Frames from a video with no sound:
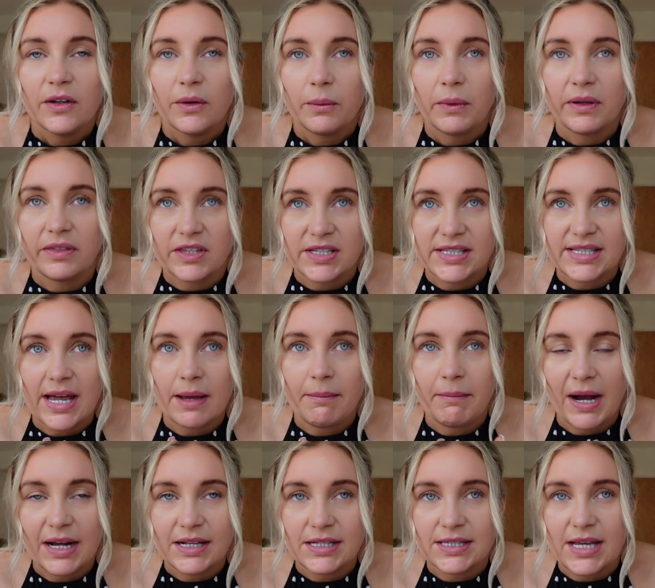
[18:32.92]
with the same
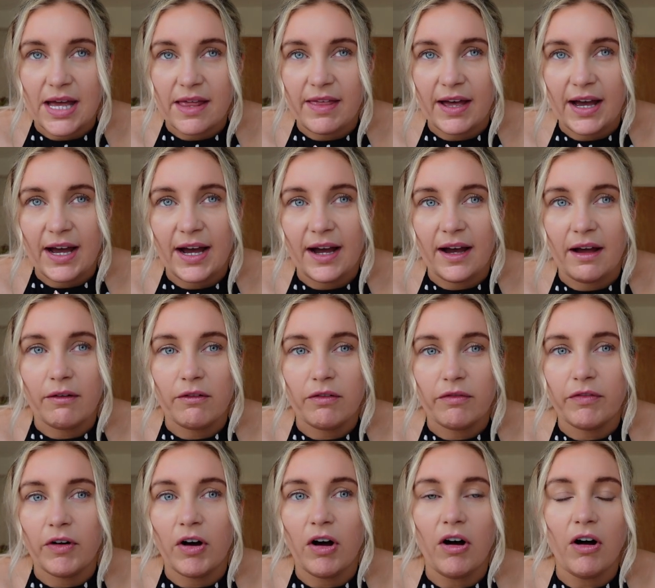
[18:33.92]
mindset that I had
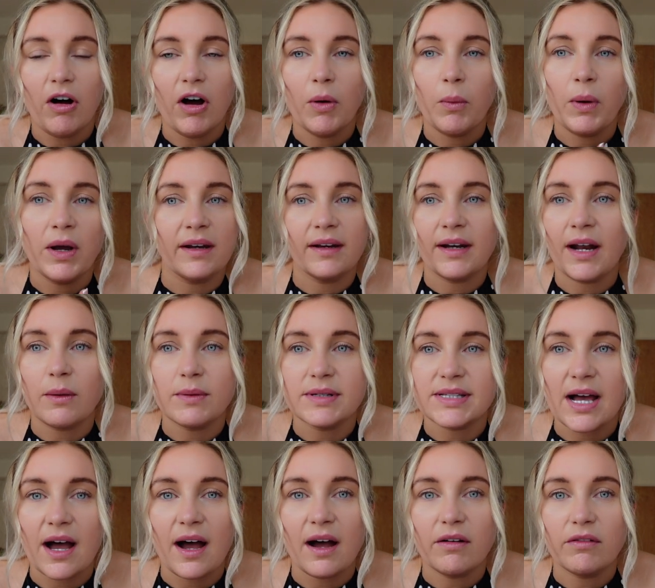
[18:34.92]
for a wedding I was
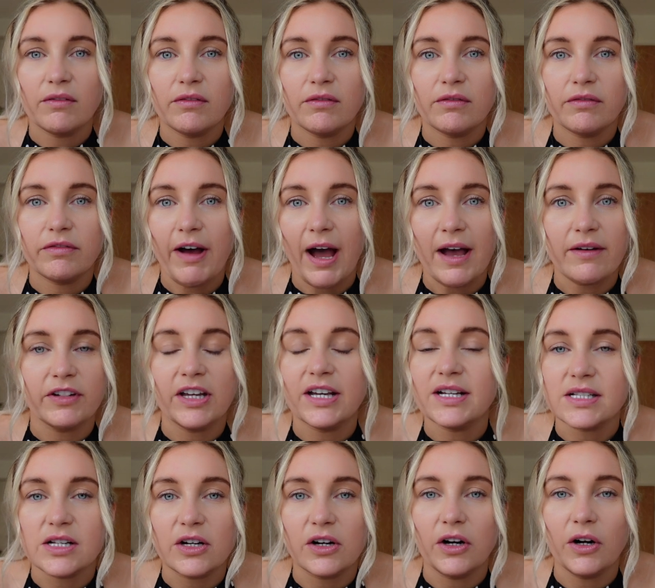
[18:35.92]
at 5
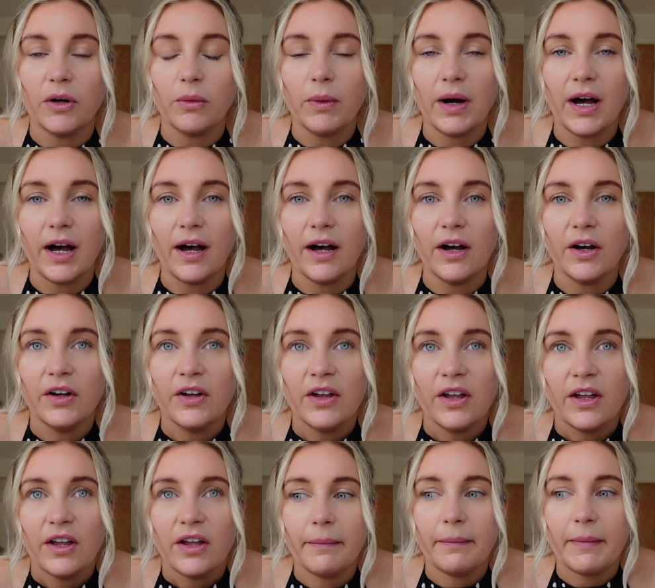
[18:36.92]
years ago, where
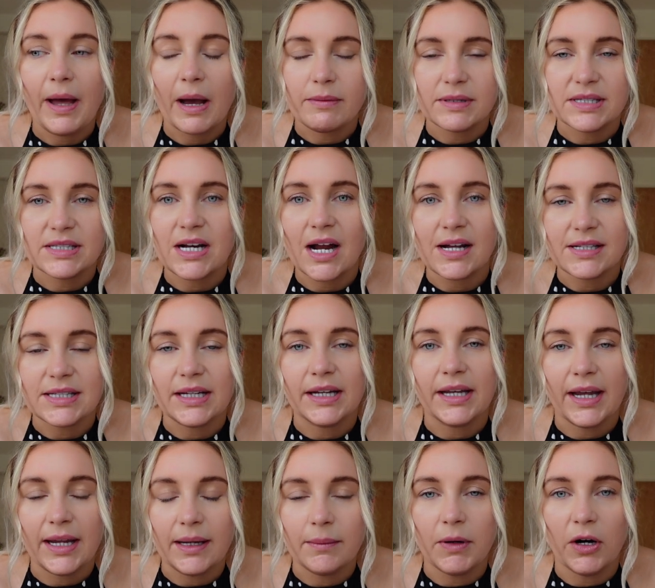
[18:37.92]
I was starting
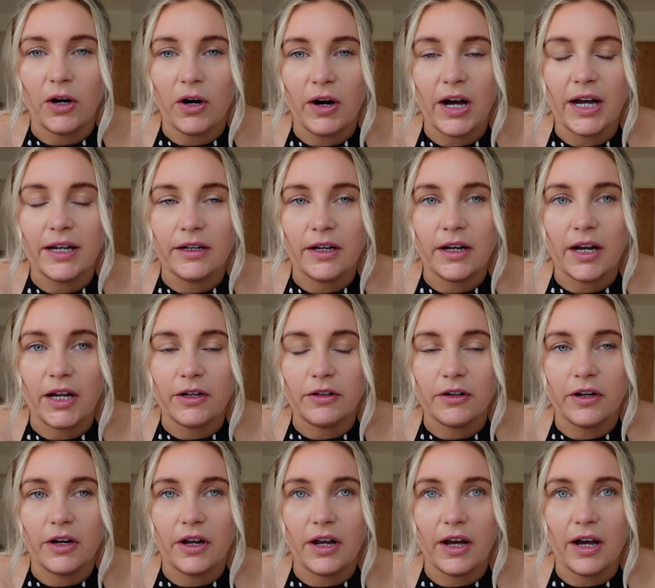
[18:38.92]
chemo
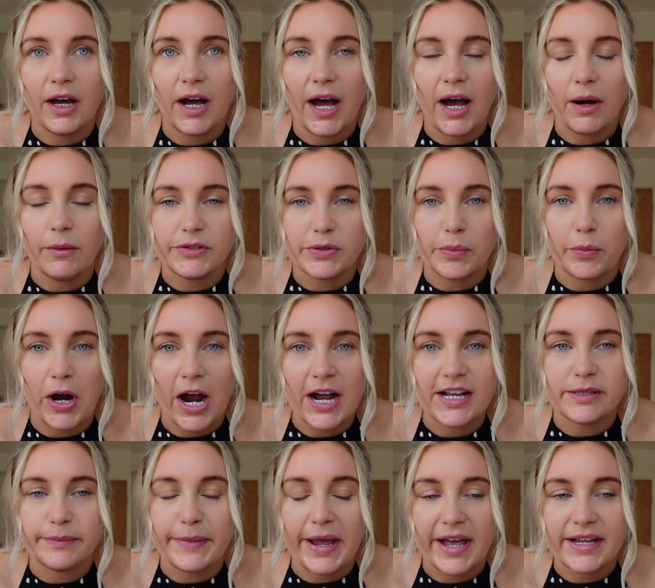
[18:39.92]
and I was a
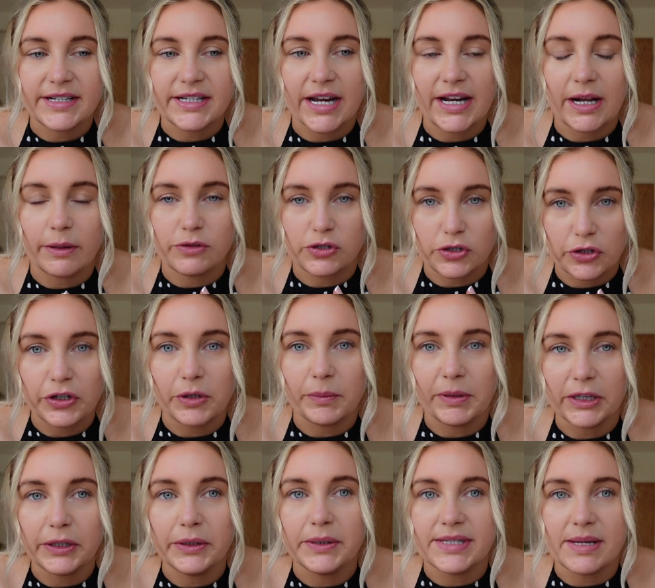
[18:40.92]
bridesmaid and I was going to be
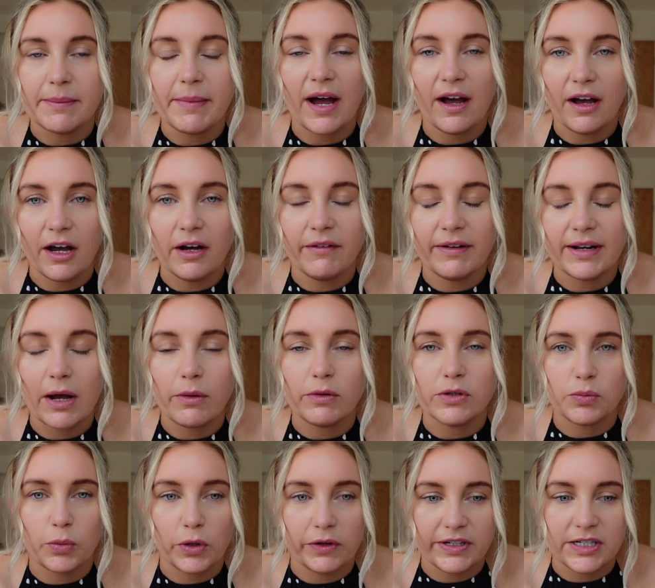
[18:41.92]
losing my hair, and I
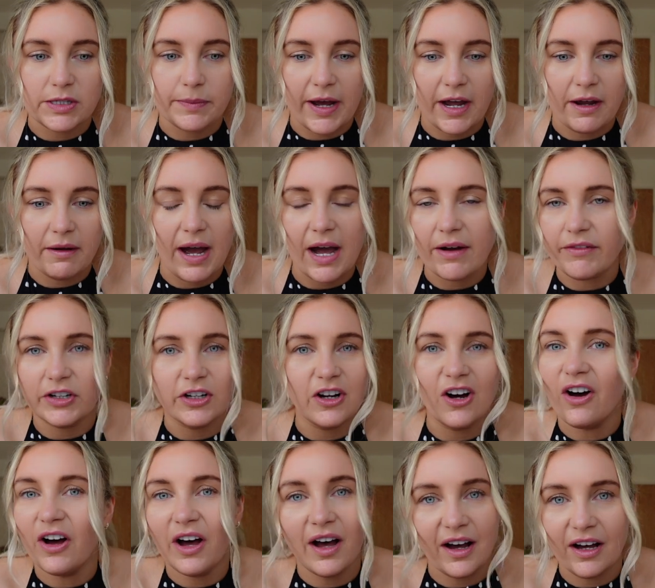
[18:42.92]
was worried about having no
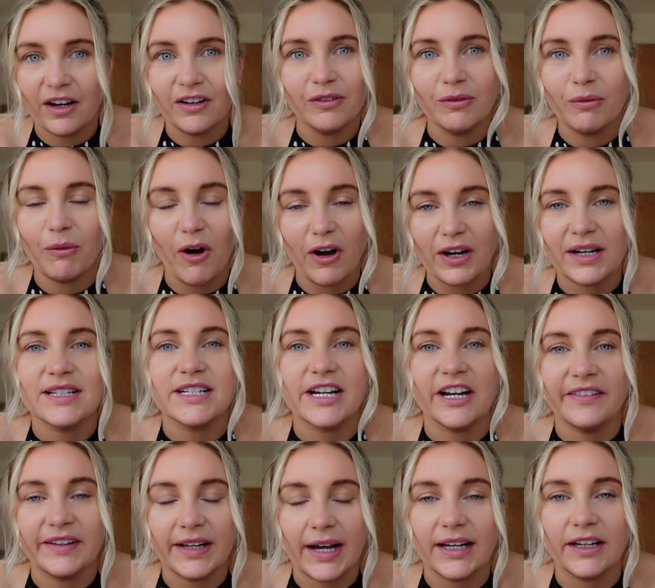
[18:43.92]
hair walking
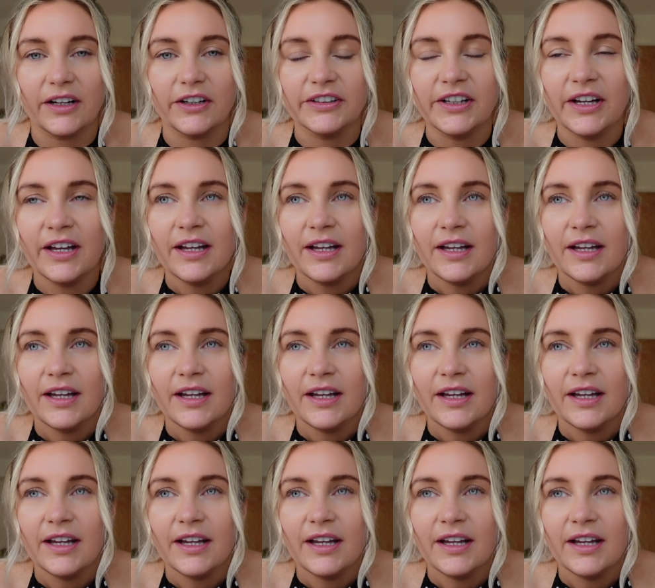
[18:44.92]
down the aisle.